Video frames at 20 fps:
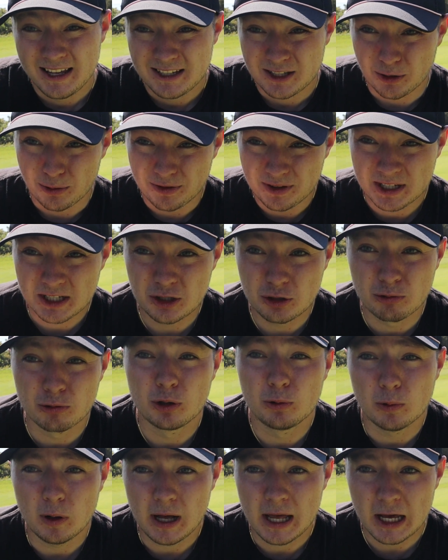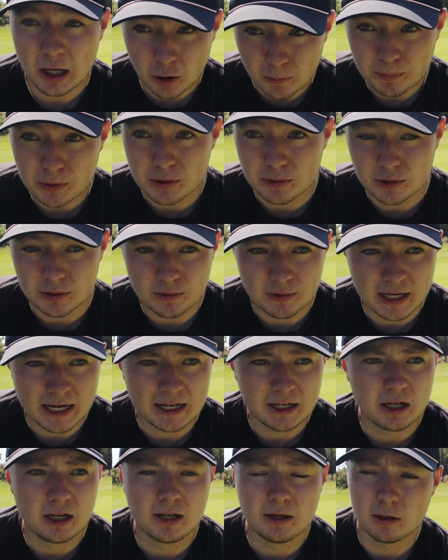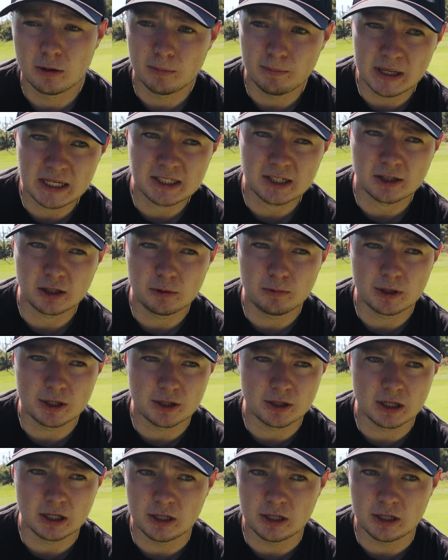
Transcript: So this drill will help you do that. Basically what you're